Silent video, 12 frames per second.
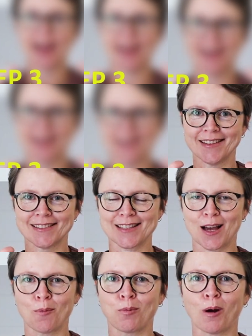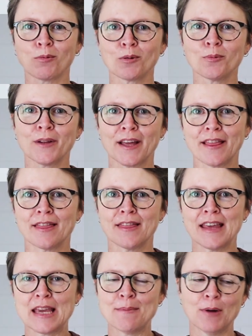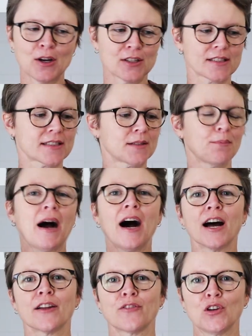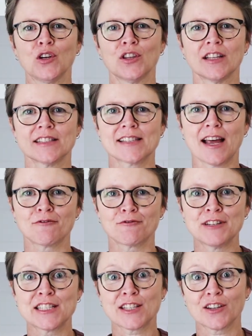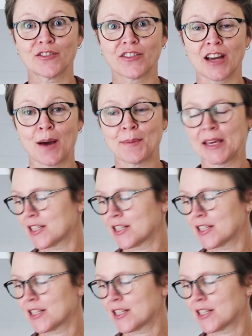hands are probably the most part of you that's at risk of coming